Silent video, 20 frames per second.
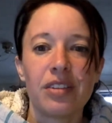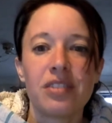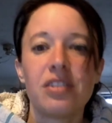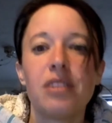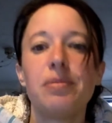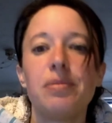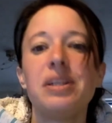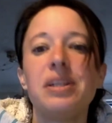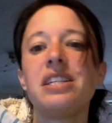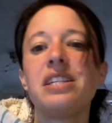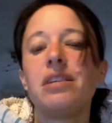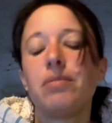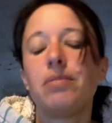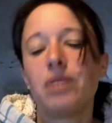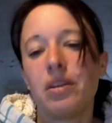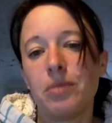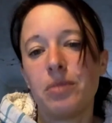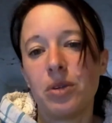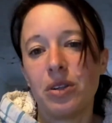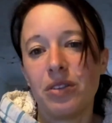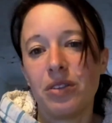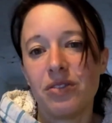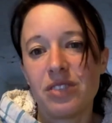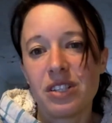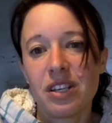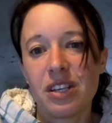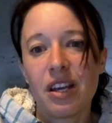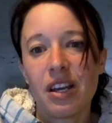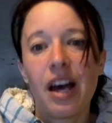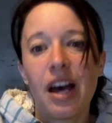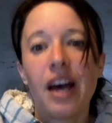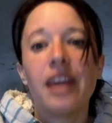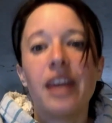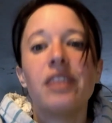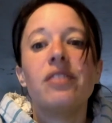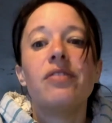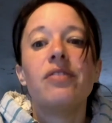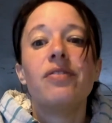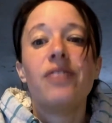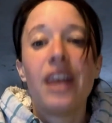be deeply moved
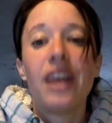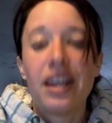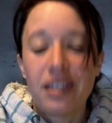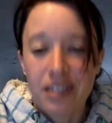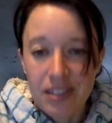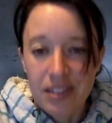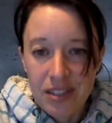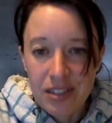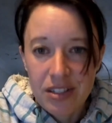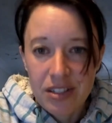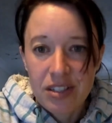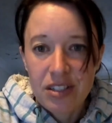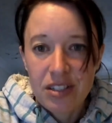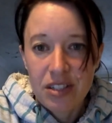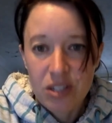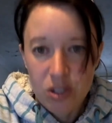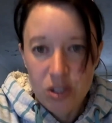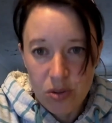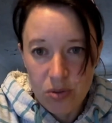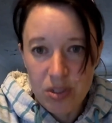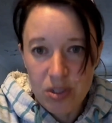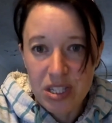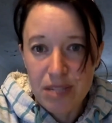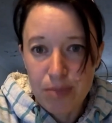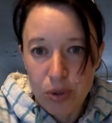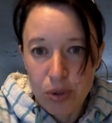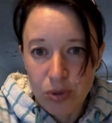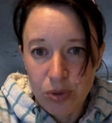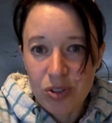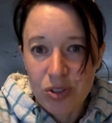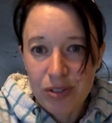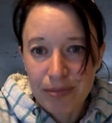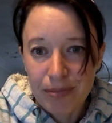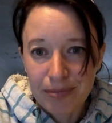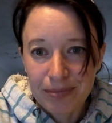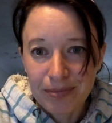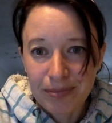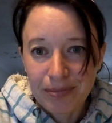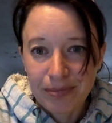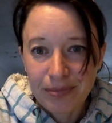and then to respond.
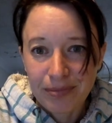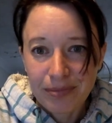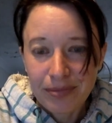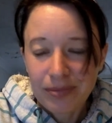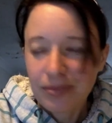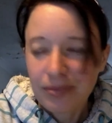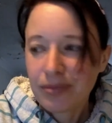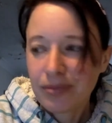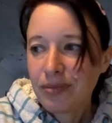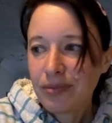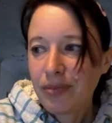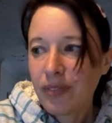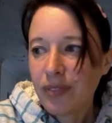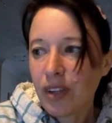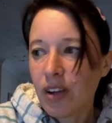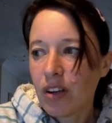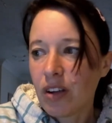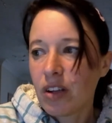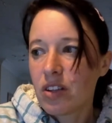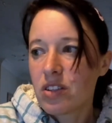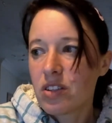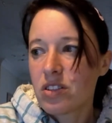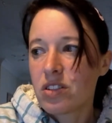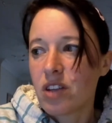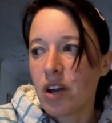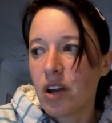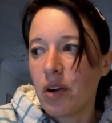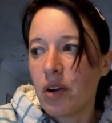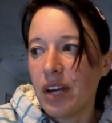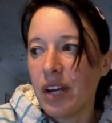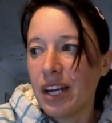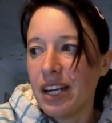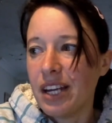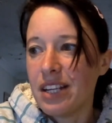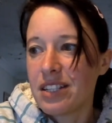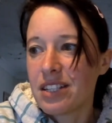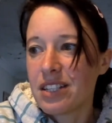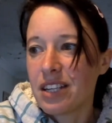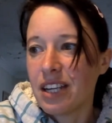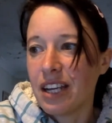So it
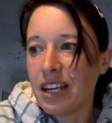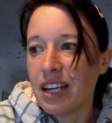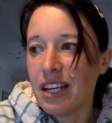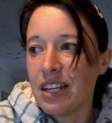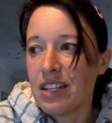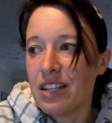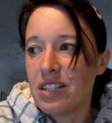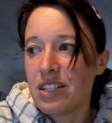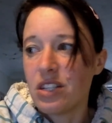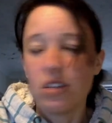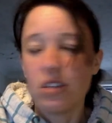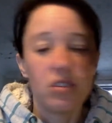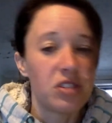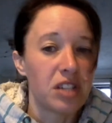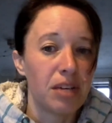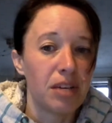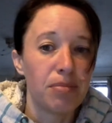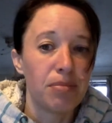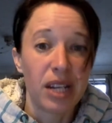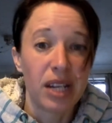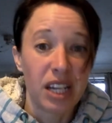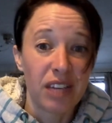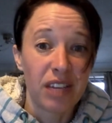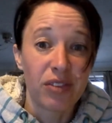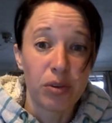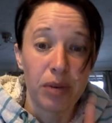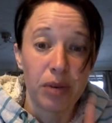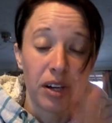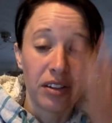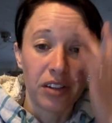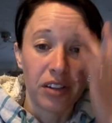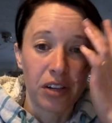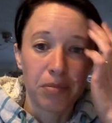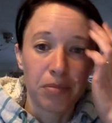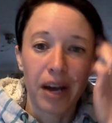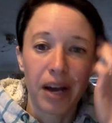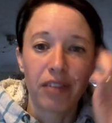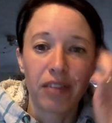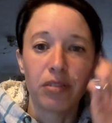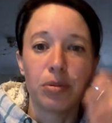is used in many of the well-known
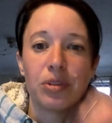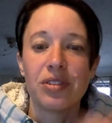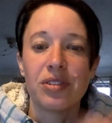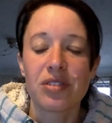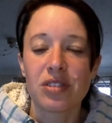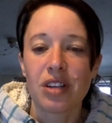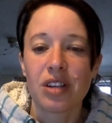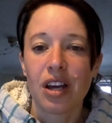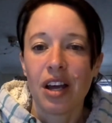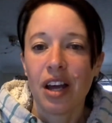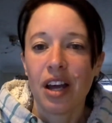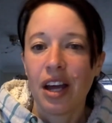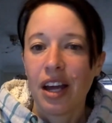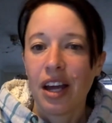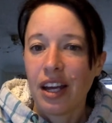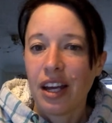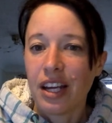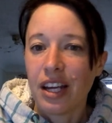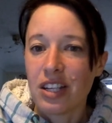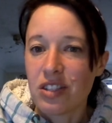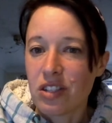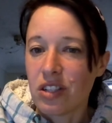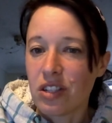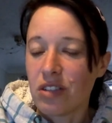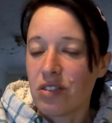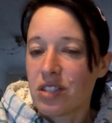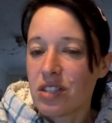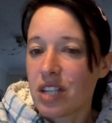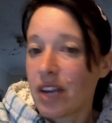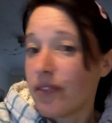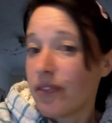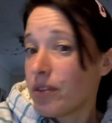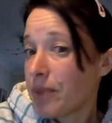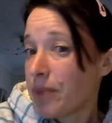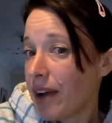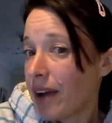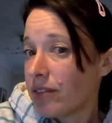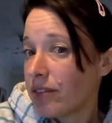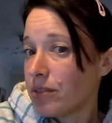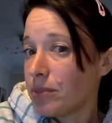parables. It's used in the
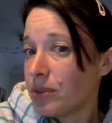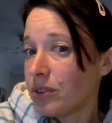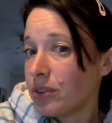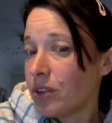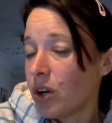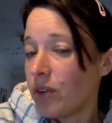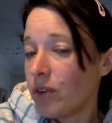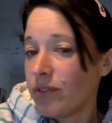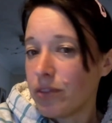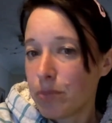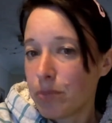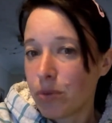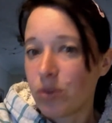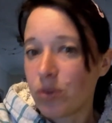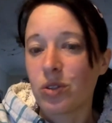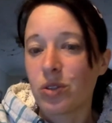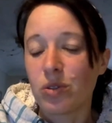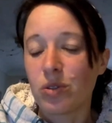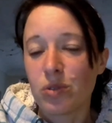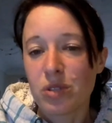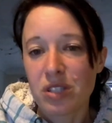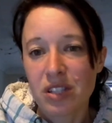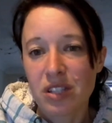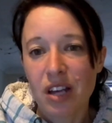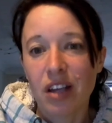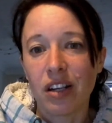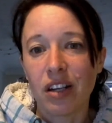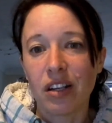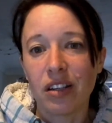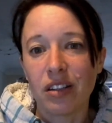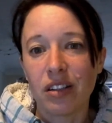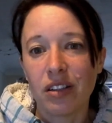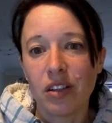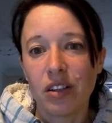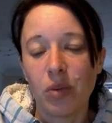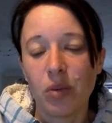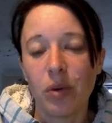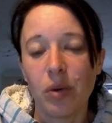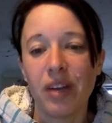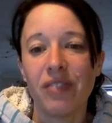parable of the prodigal son,
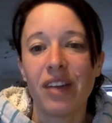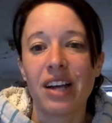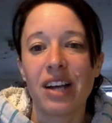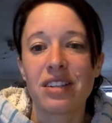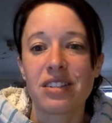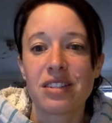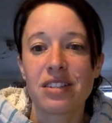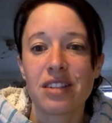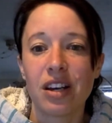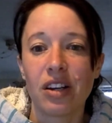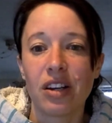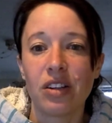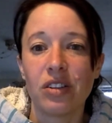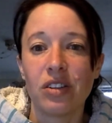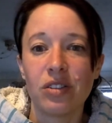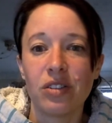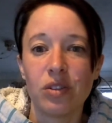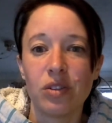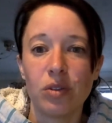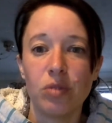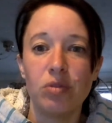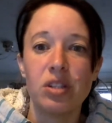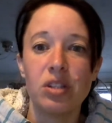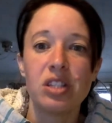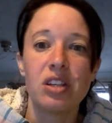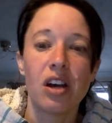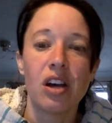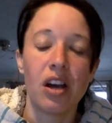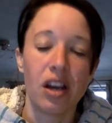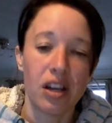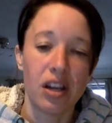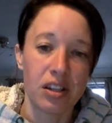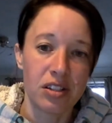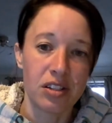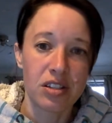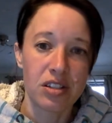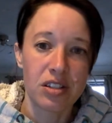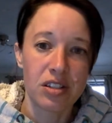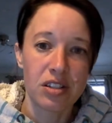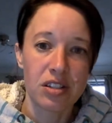when that son
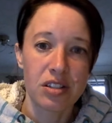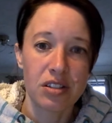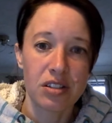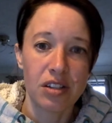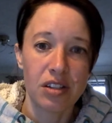returns.